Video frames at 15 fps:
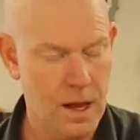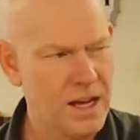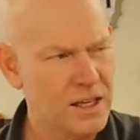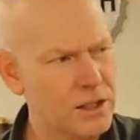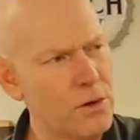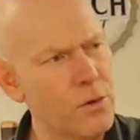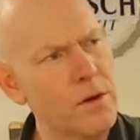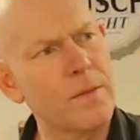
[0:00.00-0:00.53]

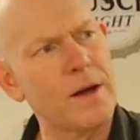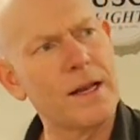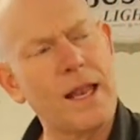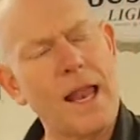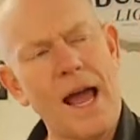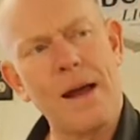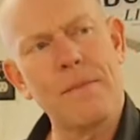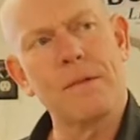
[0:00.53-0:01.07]
actually it wasn't my
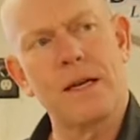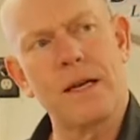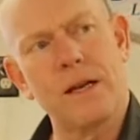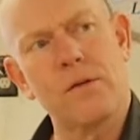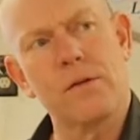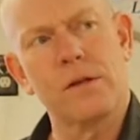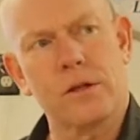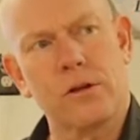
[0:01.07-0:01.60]
lab that did it.
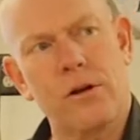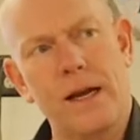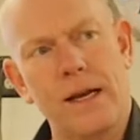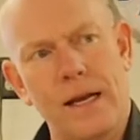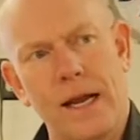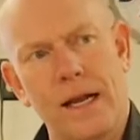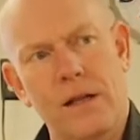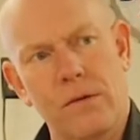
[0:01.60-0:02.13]
It was a
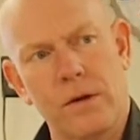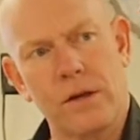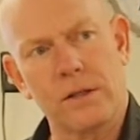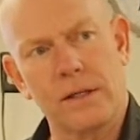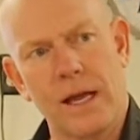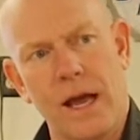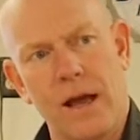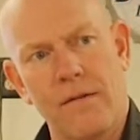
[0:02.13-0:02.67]
Great Dane that we
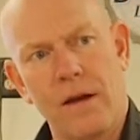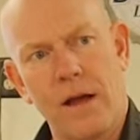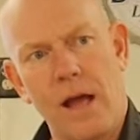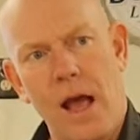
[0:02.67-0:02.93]
used to have.